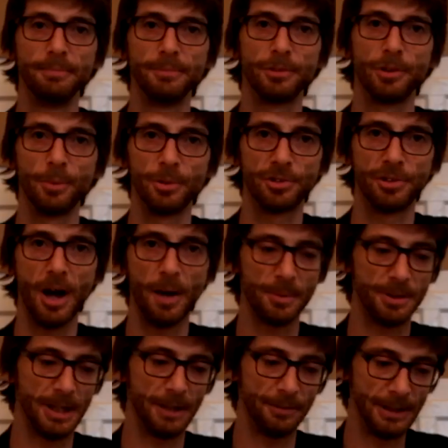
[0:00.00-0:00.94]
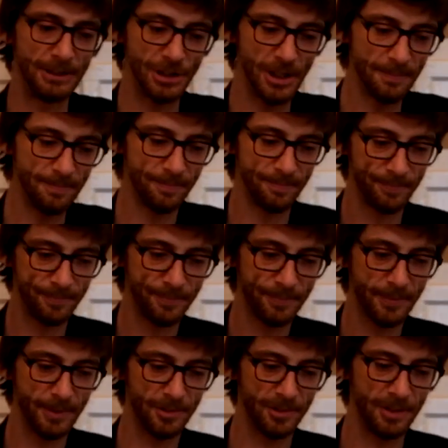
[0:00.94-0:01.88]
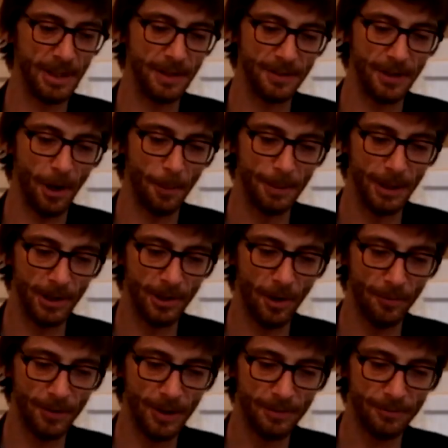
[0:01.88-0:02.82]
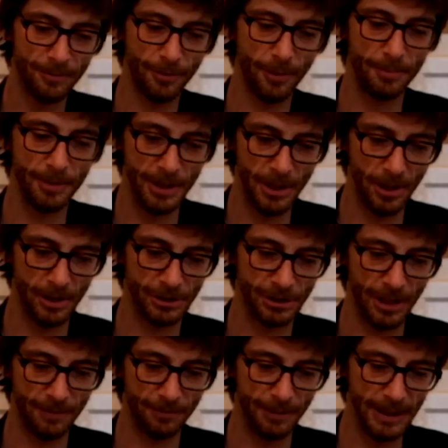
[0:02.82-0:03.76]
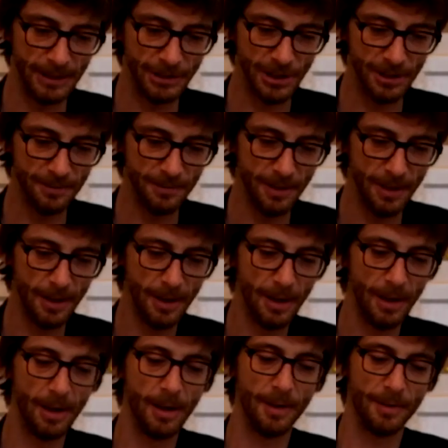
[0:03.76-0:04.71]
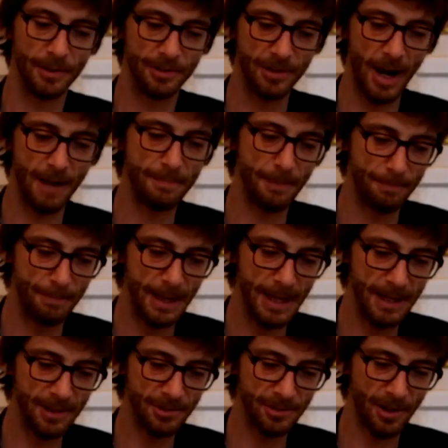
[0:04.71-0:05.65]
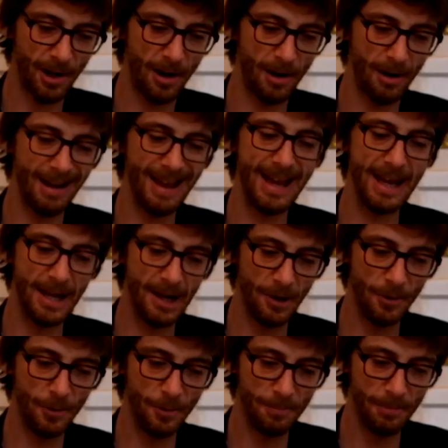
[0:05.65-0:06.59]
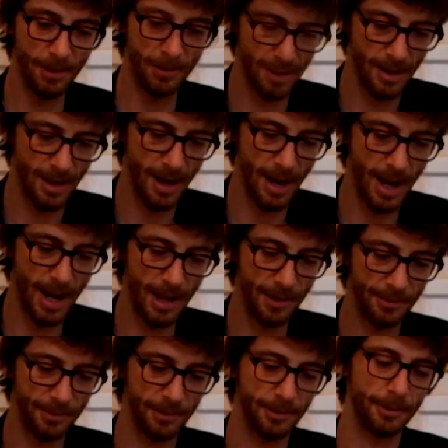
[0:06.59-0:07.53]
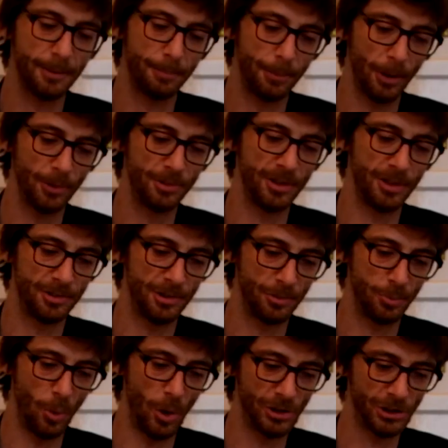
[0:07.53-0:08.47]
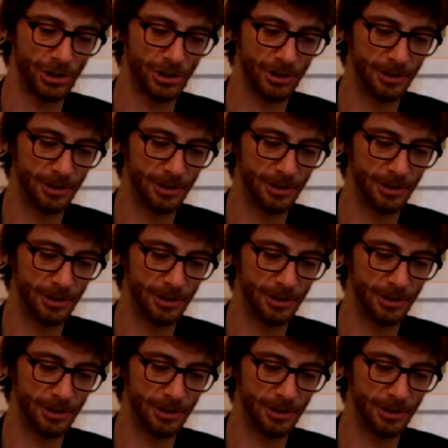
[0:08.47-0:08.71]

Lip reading: So we'll start with the ARICHA. It's an Ethiopian coffee from the Yirgacheffe region. The type of beans are Heirloom and the process is washed.